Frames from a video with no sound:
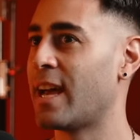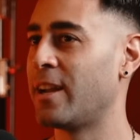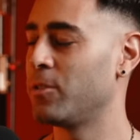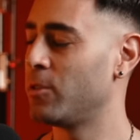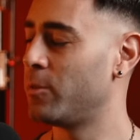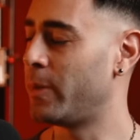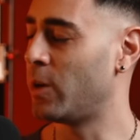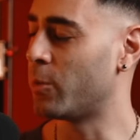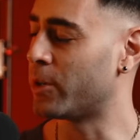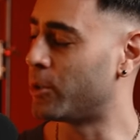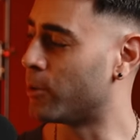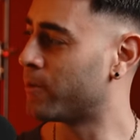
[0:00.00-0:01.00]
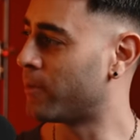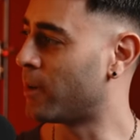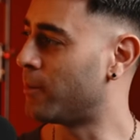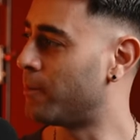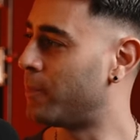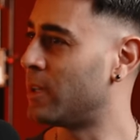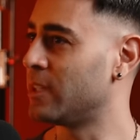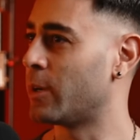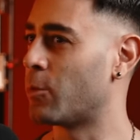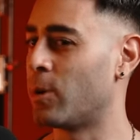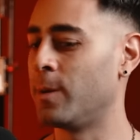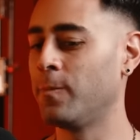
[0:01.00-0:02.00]
I don't know about where you're from, but like
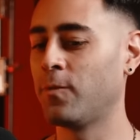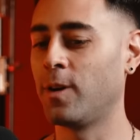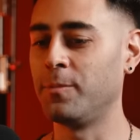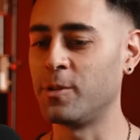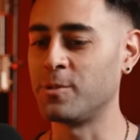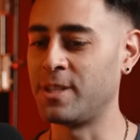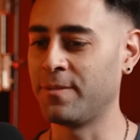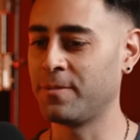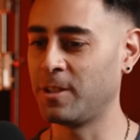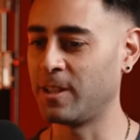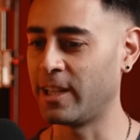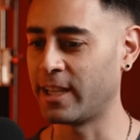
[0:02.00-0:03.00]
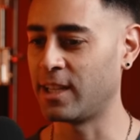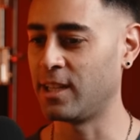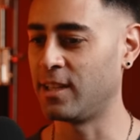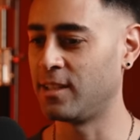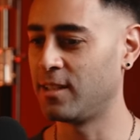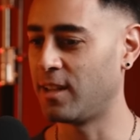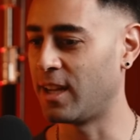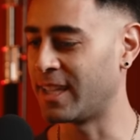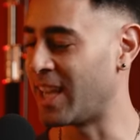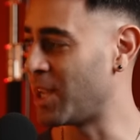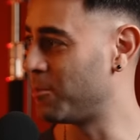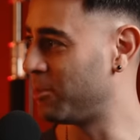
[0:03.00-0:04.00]
where I'm from, there's definitely like a
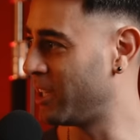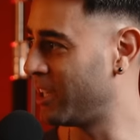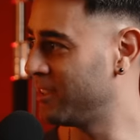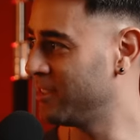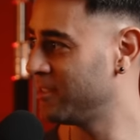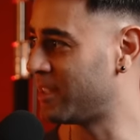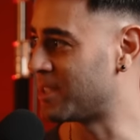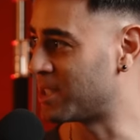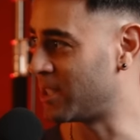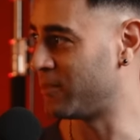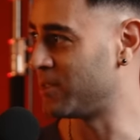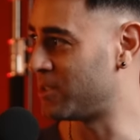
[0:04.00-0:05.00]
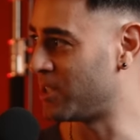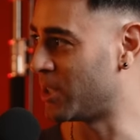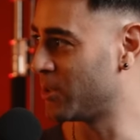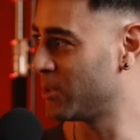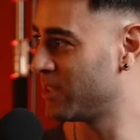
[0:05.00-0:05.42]
game plan that's given to you,